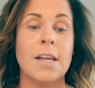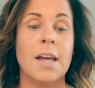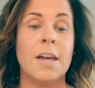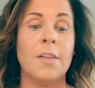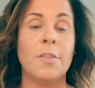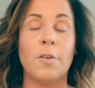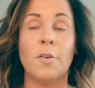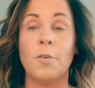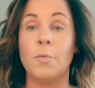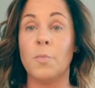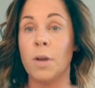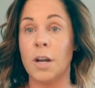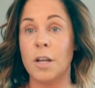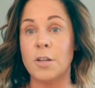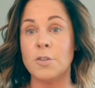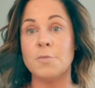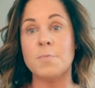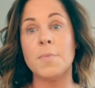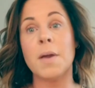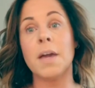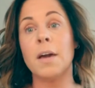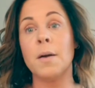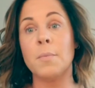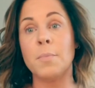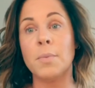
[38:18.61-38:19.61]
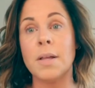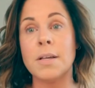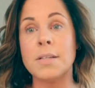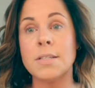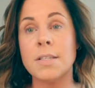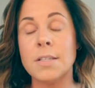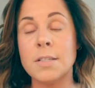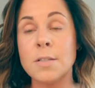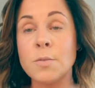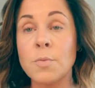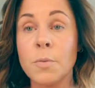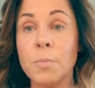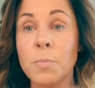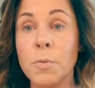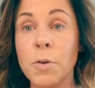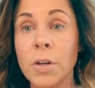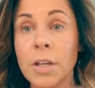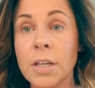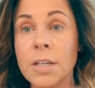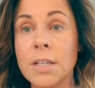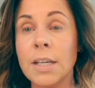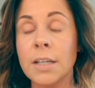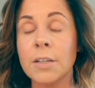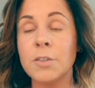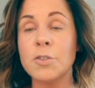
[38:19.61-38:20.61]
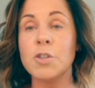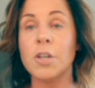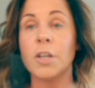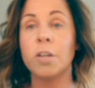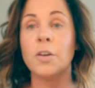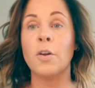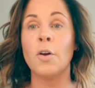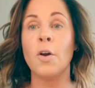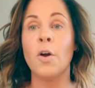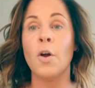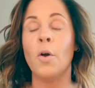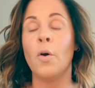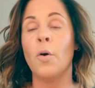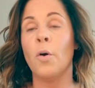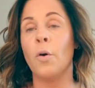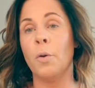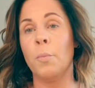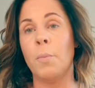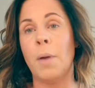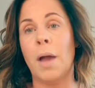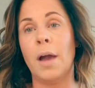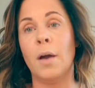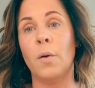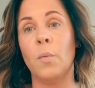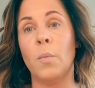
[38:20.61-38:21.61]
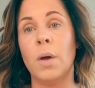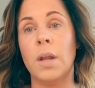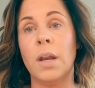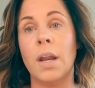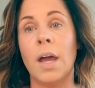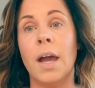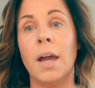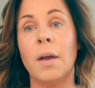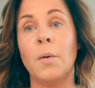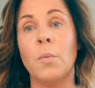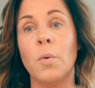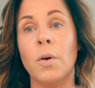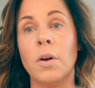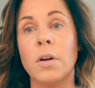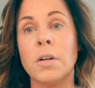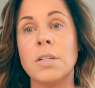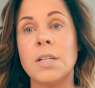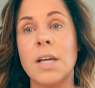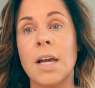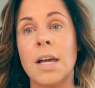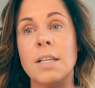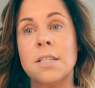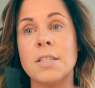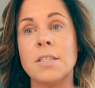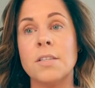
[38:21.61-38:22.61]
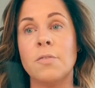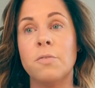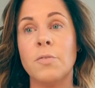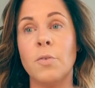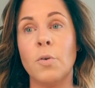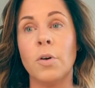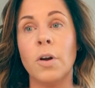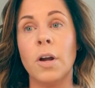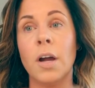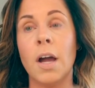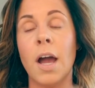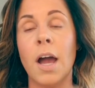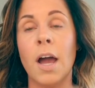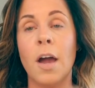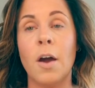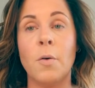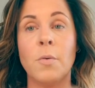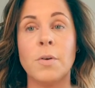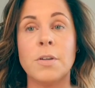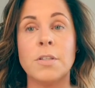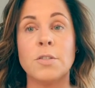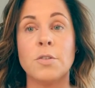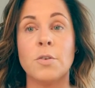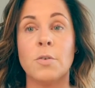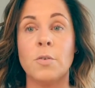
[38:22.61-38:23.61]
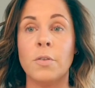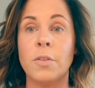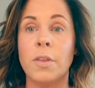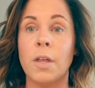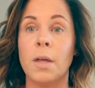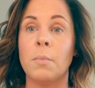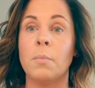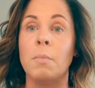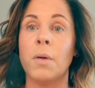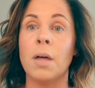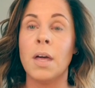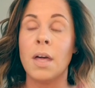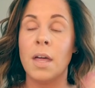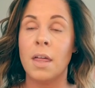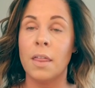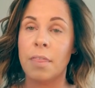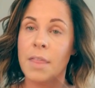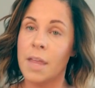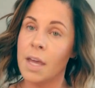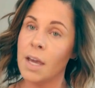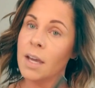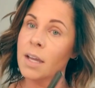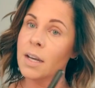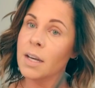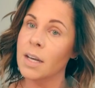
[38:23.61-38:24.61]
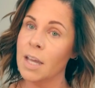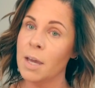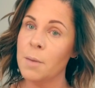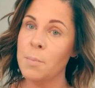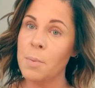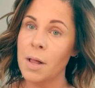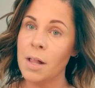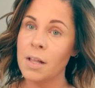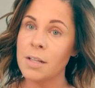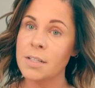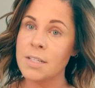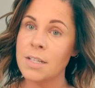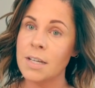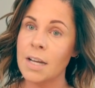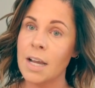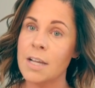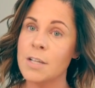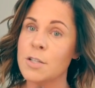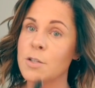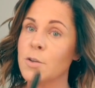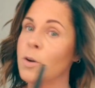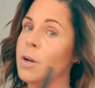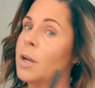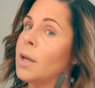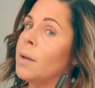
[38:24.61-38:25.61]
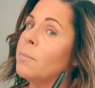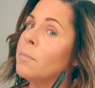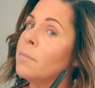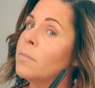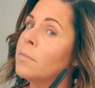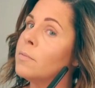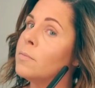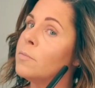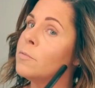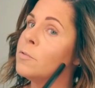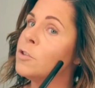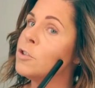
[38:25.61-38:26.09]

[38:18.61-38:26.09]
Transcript: either when I do makeup lessons with Beauty Addiction or back when I worked at Sephora, I always told them, think Neapolitan ice cream,